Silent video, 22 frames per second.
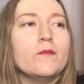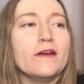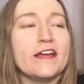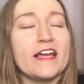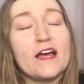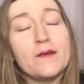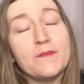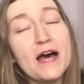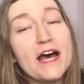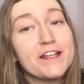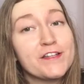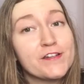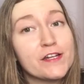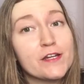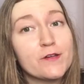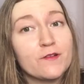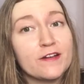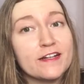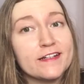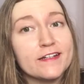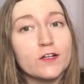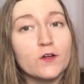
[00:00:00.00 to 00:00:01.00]
But yeah, I'm actually
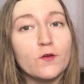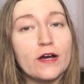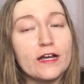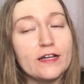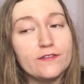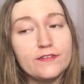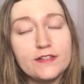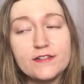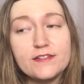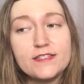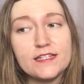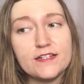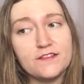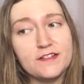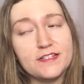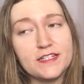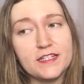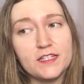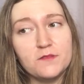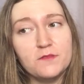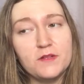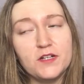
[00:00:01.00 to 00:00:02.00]
reading quite a few
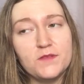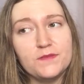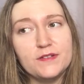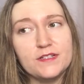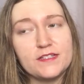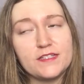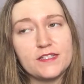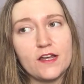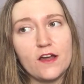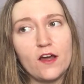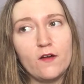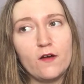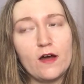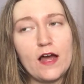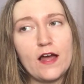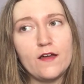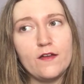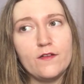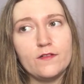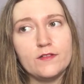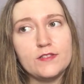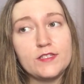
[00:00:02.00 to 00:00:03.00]
series at the moment. So
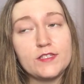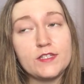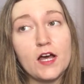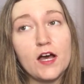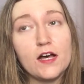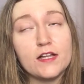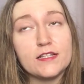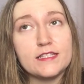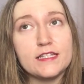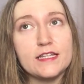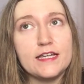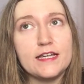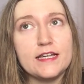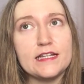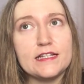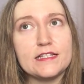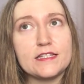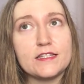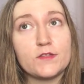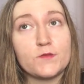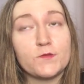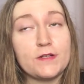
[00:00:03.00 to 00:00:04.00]
I
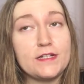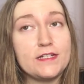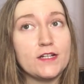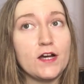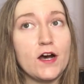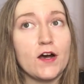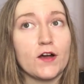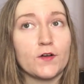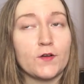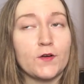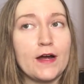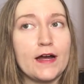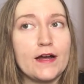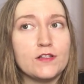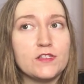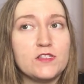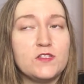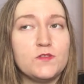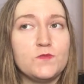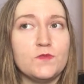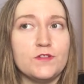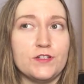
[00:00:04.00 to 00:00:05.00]
started Three Dark
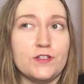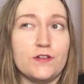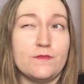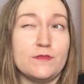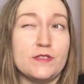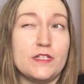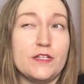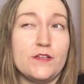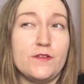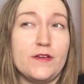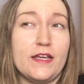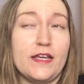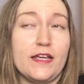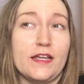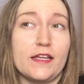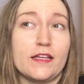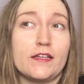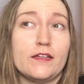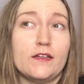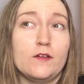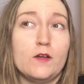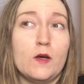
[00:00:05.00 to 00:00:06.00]
Crowns, which I'm
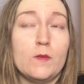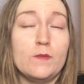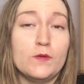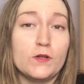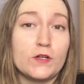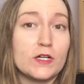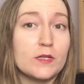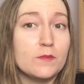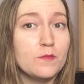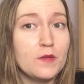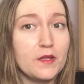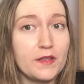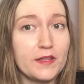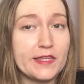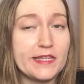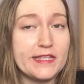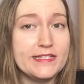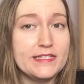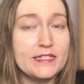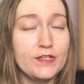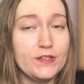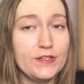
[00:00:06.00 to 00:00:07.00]
doing a book a month
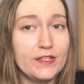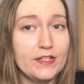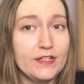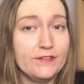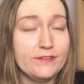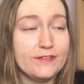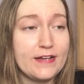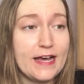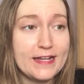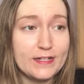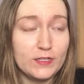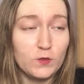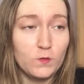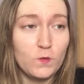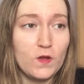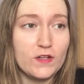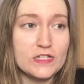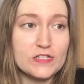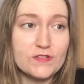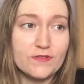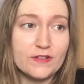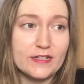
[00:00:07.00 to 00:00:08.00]
until the final
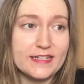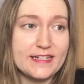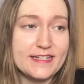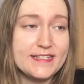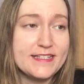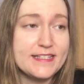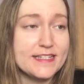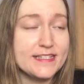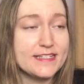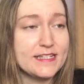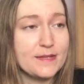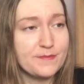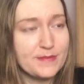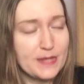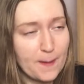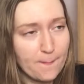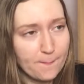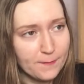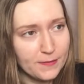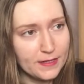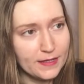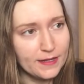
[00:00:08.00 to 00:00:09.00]
one is released in
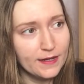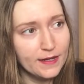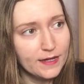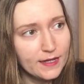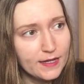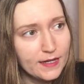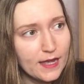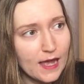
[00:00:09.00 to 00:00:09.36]
September.